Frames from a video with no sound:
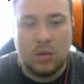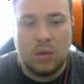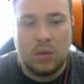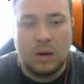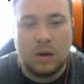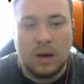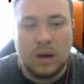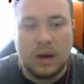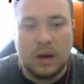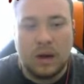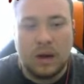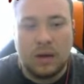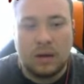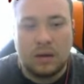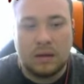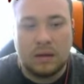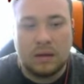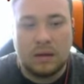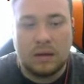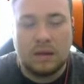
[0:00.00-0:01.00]
Do not.
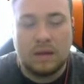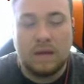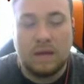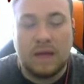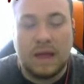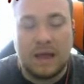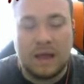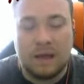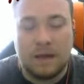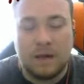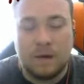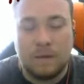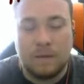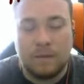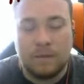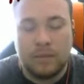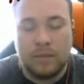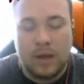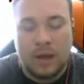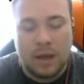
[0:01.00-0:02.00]
Thank you.
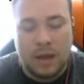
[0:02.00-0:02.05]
